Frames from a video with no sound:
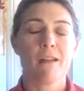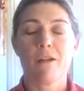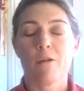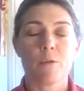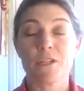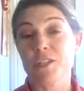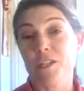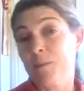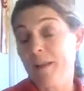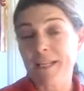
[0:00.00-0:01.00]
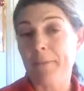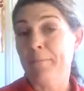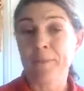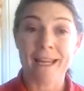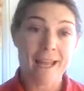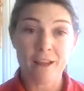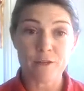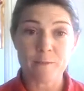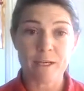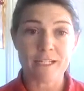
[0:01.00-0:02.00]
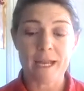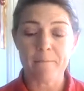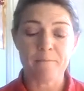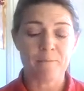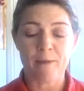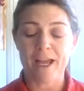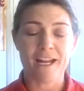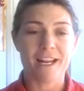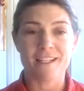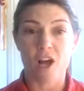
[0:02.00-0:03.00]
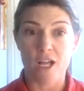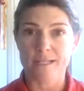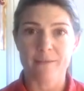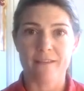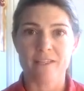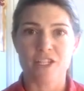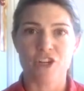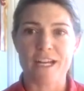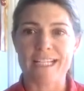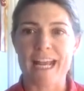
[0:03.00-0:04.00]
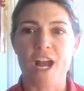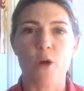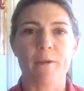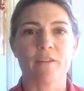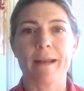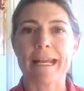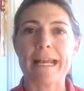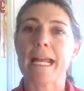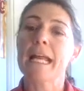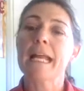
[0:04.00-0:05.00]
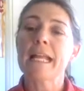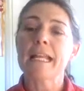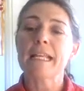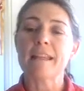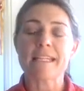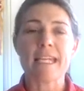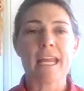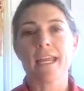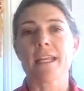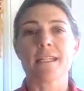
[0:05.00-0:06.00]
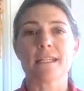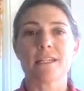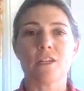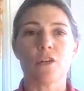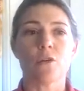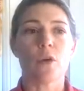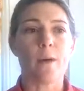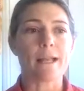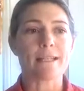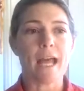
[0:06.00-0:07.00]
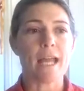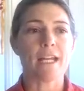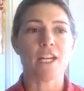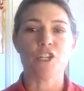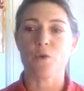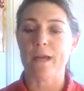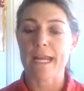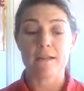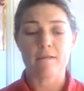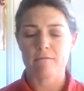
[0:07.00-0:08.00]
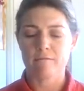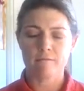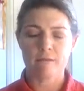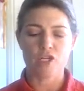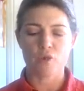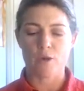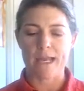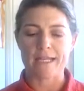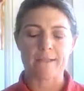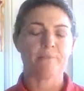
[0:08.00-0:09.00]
which is just springtime. Like, hello, springtime, but it's awesome to have such a great day. I hope everybody listening gets to go outside and enjoy enjoy it.